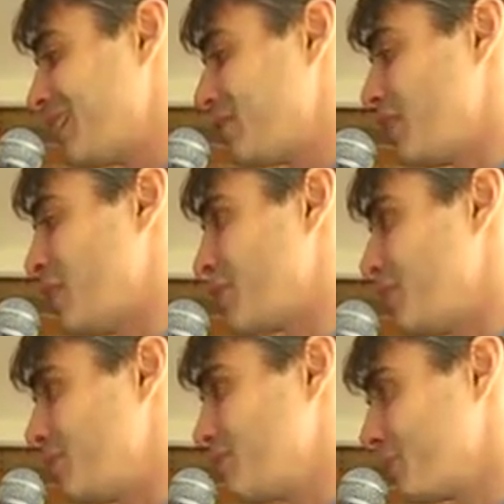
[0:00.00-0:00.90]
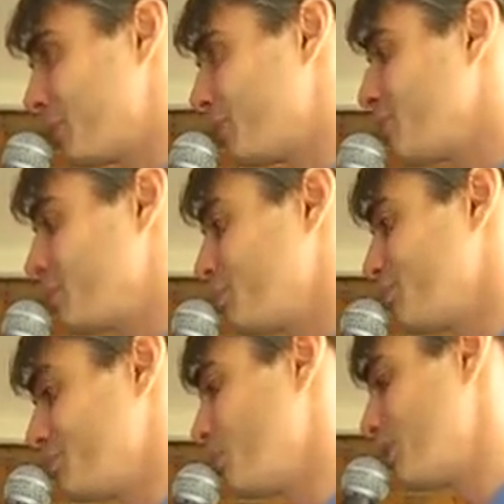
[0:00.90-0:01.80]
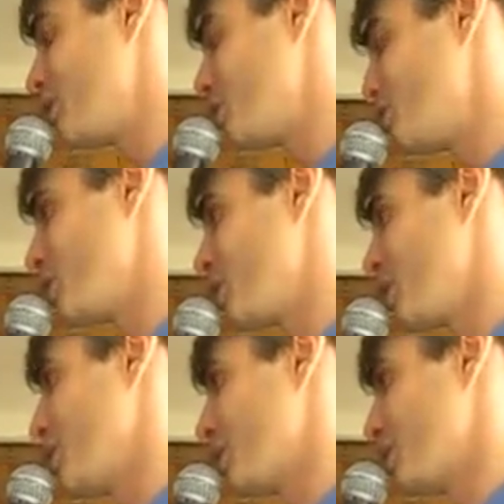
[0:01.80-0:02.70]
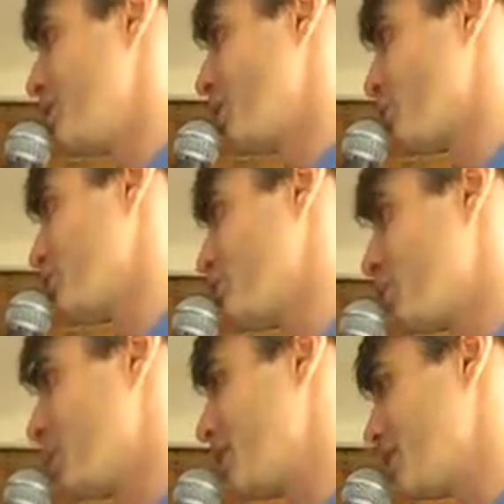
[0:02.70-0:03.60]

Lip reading: She had, you know, would you agree that 3/4 of Winnipeg